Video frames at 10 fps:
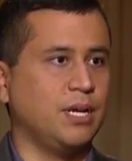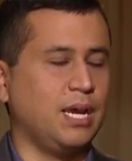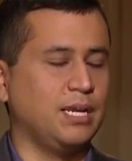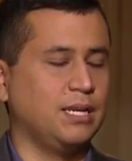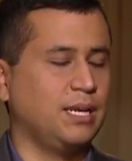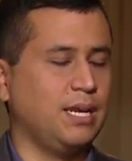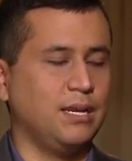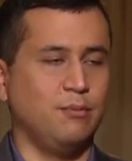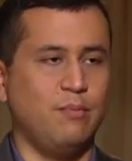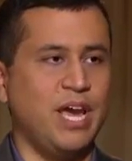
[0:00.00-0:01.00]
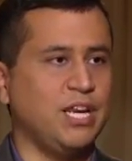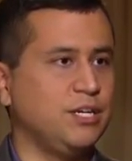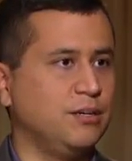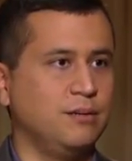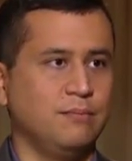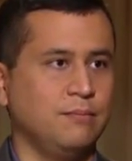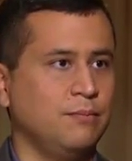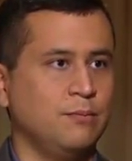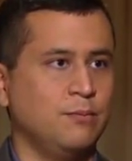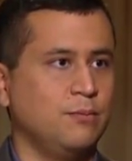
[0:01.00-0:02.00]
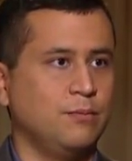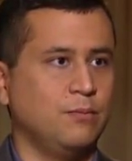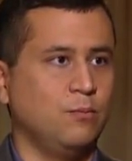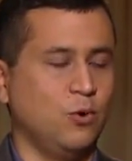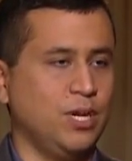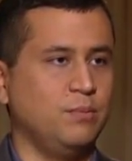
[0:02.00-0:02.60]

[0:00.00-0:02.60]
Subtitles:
I can't imagine what